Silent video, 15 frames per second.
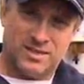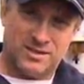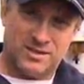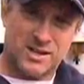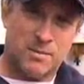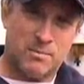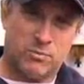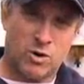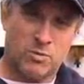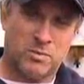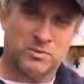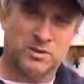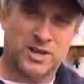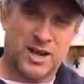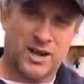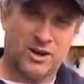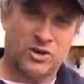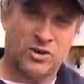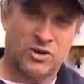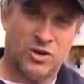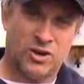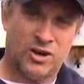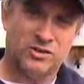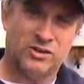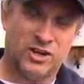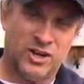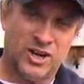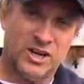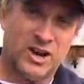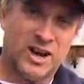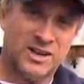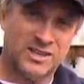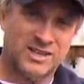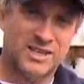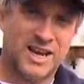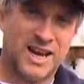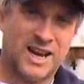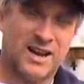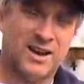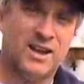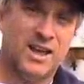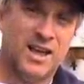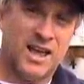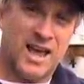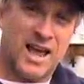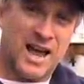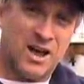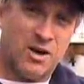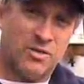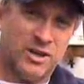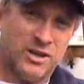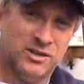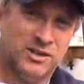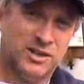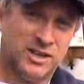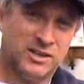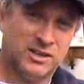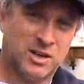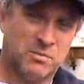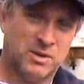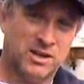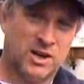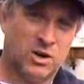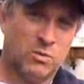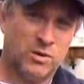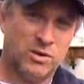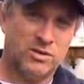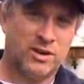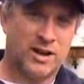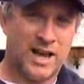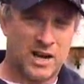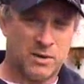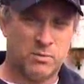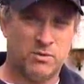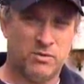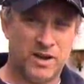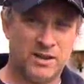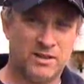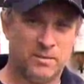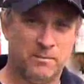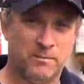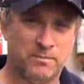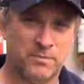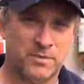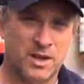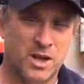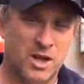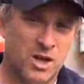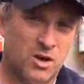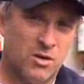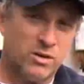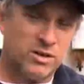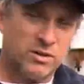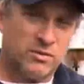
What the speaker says: some problems can occur, so you need to understand how these things can be dealt with and how to prevent them. One of